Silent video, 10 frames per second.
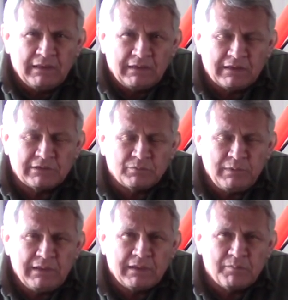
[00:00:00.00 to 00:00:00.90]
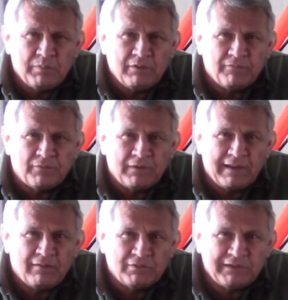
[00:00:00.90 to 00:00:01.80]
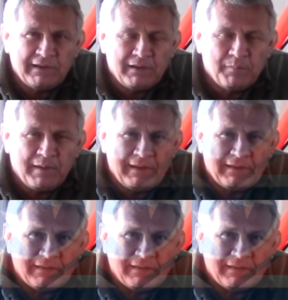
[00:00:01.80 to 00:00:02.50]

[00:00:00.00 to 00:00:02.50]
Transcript: next week. But for now, I'll say goodbye and